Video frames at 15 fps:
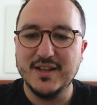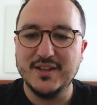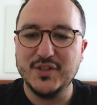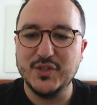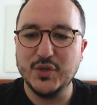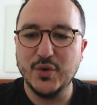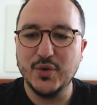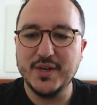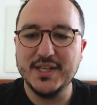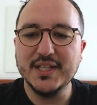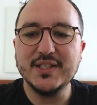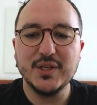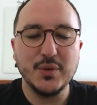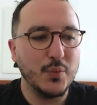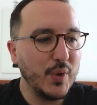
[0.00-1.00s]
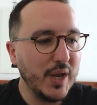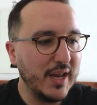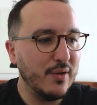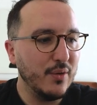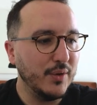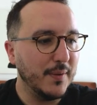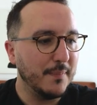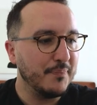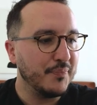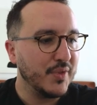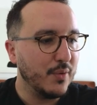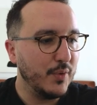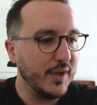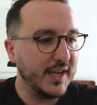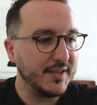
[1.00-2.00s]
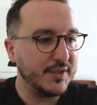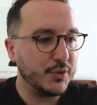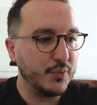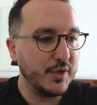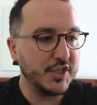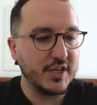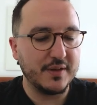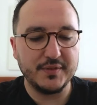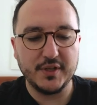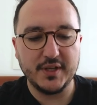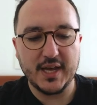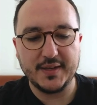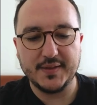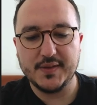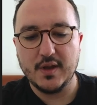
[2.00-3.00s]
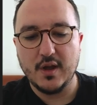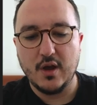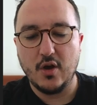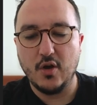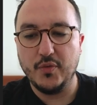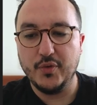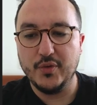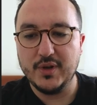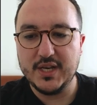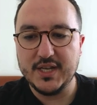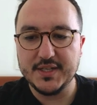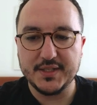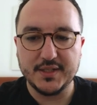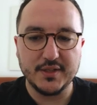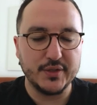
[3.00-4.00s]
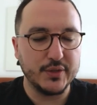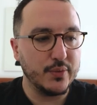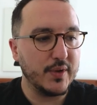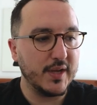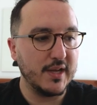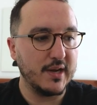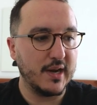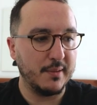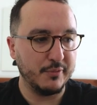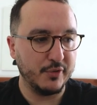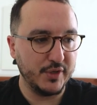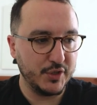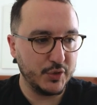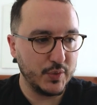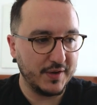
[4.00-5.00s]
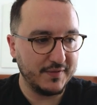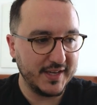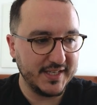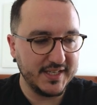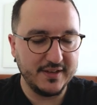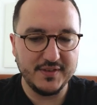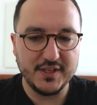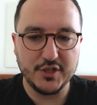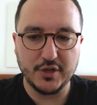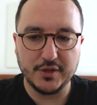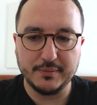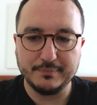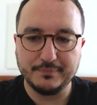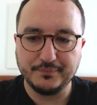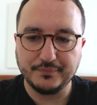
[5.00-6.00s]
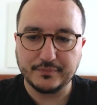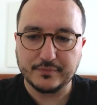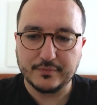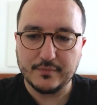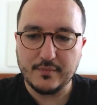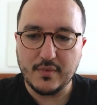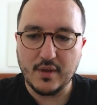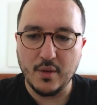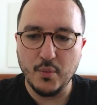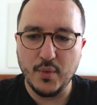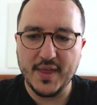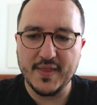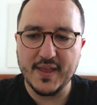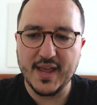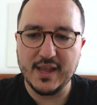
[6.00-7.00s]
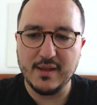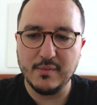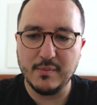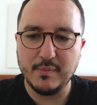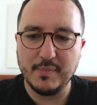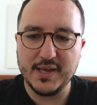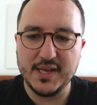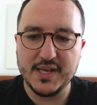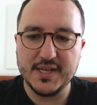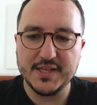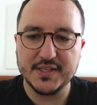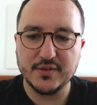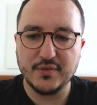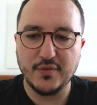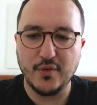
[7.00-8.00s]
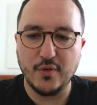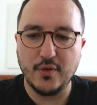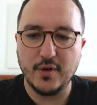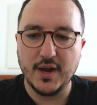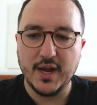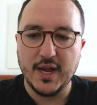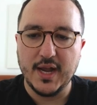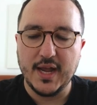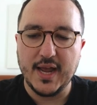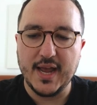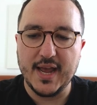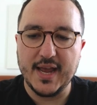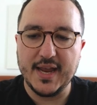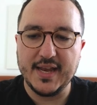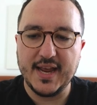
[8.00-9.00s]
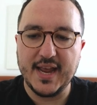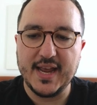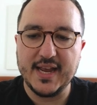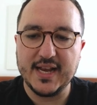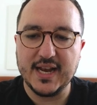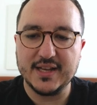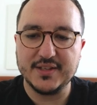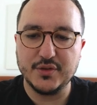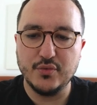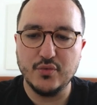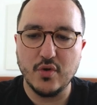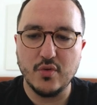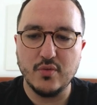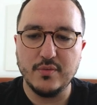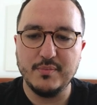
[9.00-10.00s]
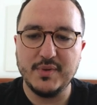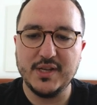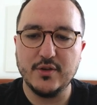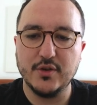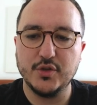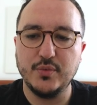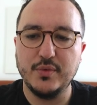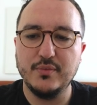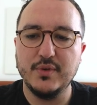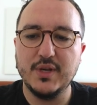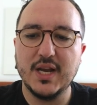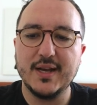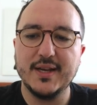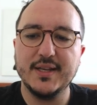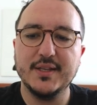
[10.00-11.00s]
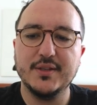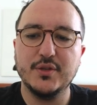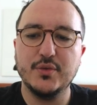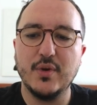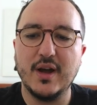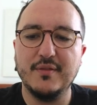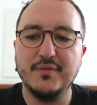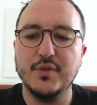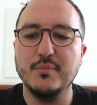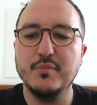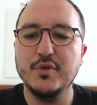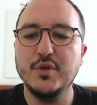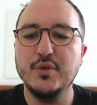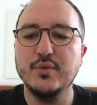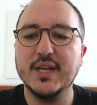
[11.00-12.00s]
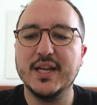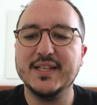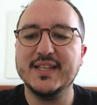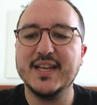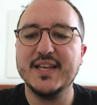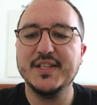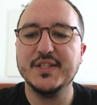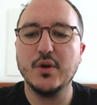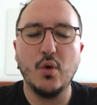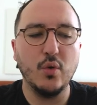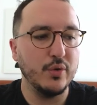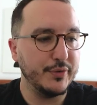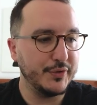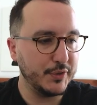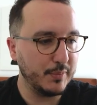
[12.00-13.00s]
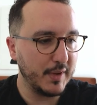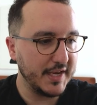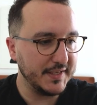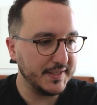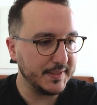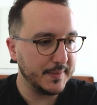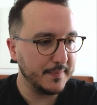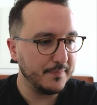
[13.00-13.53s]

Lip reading: So it's really good. We can switch after that on the list. So here I'm going to have a division with a PX4 and a class grow because we would like to have the menu that takes all the space.